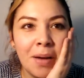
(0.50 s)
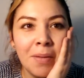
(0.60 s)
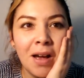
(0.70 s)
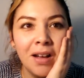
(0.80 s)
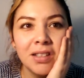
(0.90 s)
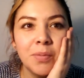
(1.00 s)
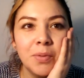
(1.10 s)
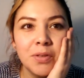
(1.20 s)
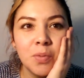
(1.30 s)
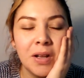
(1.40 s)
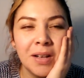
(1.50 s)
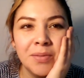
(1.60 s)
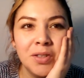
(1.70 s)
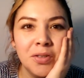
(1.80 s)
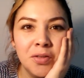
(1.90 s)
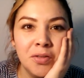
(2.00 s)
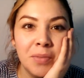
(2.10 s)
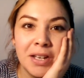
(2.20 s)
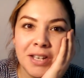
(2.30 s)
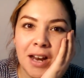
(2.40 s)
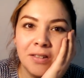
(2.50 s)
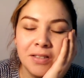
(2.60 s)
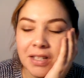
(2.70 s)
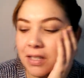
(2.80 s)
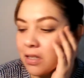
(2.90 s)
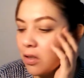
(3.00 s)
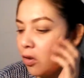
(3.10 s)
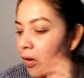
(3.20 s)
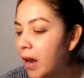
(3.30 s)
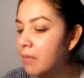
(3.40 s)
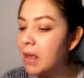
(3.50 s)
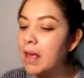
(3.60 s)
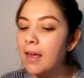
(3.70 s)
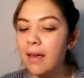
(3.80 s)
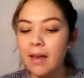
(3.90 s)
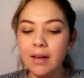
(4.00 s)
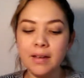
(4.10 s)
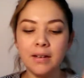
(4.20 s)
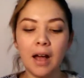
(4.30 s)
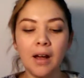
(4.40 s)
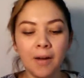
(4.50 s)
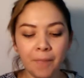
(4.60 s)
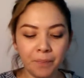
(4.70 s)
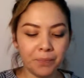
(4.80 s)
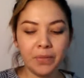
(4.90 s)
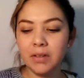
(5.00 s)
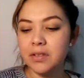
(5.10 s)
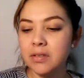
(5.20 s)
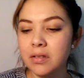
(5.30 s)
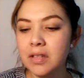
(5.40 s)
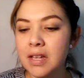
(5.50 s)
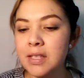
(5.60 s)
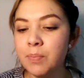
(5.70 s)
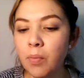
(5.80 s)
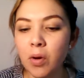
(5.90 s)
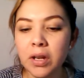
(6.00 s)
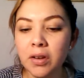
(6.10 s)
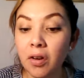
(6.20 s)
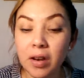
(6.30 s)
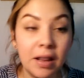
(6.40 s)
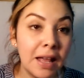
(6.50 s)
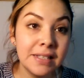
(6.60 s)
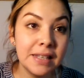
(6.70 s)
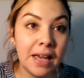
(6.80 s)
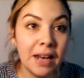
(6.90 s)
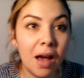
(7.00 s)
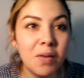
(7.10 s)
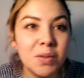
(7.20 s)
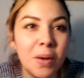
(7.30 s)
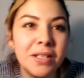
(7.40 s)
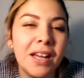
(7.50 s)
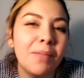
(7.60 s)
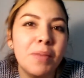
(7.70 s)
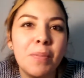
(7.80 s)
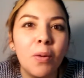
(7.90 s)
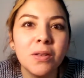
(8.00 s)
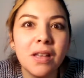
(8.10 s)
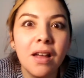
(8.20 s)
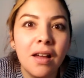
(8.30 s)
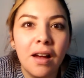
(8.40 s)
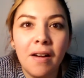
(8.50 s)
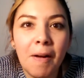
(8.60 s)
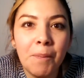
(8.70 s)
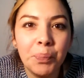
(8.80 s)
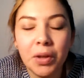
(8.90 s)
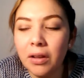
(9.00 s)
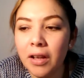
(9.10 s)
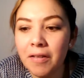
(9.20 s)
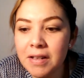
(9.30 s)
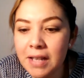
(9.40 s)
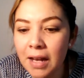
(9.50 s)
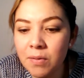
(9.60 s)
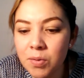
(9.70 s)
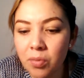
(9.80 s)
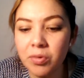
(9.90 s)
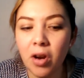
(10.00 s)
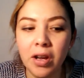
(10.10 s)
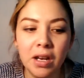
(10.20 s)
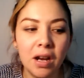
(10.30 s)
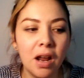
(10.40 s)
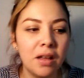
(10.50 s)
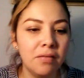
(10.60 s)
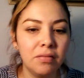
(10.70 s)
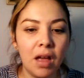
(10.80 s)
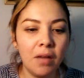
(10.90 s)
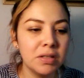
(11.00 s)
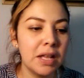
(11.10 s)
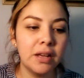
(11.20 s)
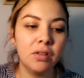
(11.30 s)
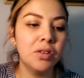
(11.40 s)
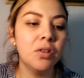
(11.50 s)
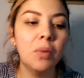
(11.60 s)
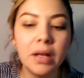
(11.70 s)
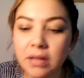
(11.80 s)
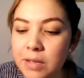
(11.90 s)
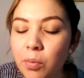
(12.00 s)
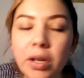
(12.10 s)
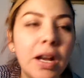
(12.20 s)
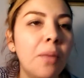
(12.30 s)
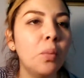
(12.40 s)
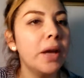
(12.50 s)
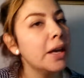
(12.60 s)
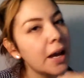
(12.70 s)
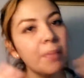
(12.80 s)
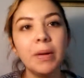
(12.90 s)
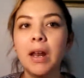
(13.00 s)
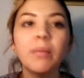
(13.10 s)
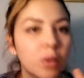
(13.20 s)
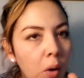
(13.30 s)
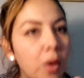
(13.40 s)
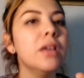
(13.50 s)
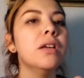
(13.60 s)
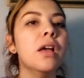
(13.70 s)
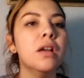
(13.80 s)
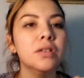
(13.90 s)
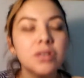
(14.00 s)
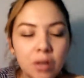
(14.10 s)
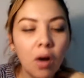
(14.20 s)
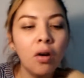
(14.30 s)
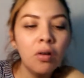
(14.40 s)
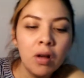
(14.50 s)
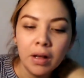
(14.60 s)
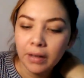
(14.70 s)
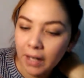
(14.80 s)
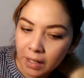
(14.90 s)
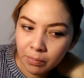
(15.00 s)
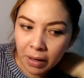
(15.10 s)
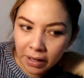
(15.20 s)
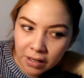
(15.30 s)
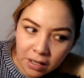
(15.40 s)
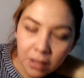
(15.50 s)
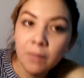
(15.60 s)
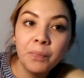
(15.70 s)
Mama Octopus. Welcome to my channel. This is Laura. And um, this morning or last night, I was watching at people's um, clearance items from Target. And I, I was like, you know what? This morning I'm waking up and I'm going to go get my